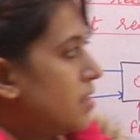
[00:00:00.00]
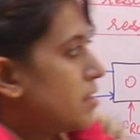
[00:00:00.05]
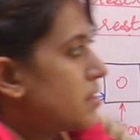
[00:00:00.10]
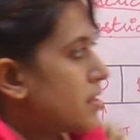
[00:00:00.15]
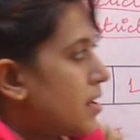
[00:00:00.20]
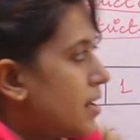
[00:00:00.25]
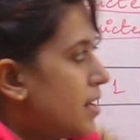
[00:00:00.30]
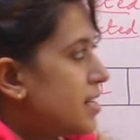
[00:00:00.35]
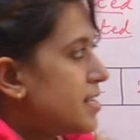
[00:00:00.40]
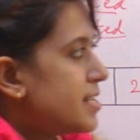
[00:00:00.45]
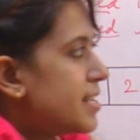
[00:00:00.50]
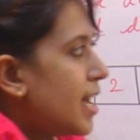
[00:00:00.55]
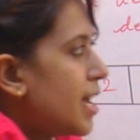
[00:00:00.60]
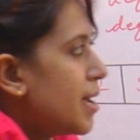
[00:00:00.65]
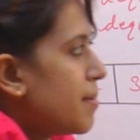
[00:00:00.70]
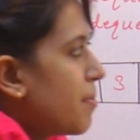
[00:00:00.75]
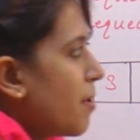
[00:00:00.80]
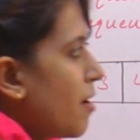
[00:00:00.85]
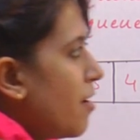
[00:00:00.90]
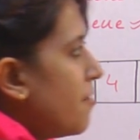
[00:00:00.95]
Third
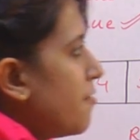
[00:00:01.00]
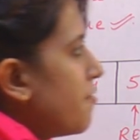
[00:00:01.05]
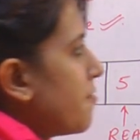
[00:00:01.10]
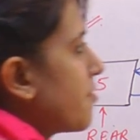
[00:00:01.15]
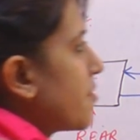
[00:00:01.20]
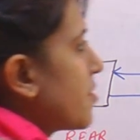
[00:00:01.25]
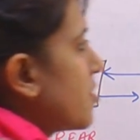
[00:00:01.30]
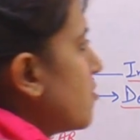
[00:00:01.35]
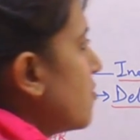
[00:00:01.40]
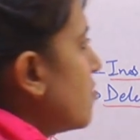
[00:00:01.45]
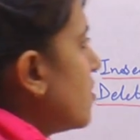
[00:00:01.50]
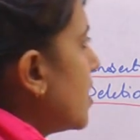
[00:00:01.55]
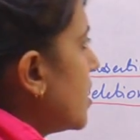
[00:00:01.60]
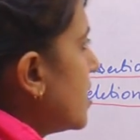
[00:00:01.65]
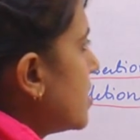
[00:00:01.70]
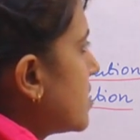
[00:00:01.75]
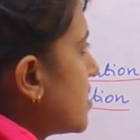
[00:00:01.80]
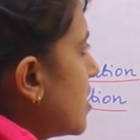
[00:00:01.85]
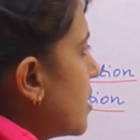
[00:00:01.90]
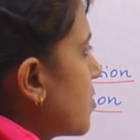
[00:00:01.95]
type of queue
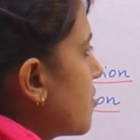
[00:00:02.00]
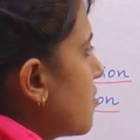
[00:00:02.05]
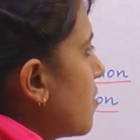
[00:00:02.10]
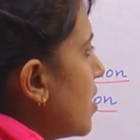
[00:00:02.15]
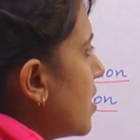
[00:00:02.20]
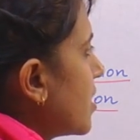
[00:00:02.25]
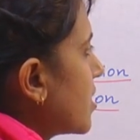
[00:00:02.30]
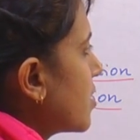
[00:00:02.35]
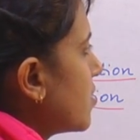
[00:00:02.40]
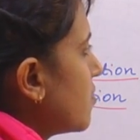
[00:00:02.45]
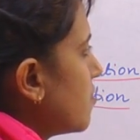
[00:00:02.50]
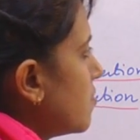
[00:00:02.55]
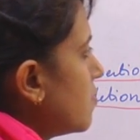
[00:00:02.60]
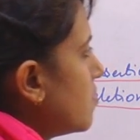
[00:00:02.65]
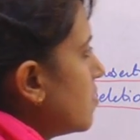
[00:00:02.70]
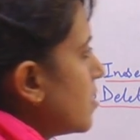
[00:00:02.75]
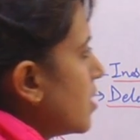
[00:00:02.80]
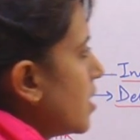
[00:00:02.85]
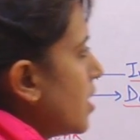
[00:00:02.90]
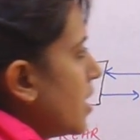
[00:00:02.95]
is circular
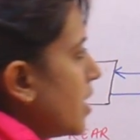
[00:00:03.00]
queue.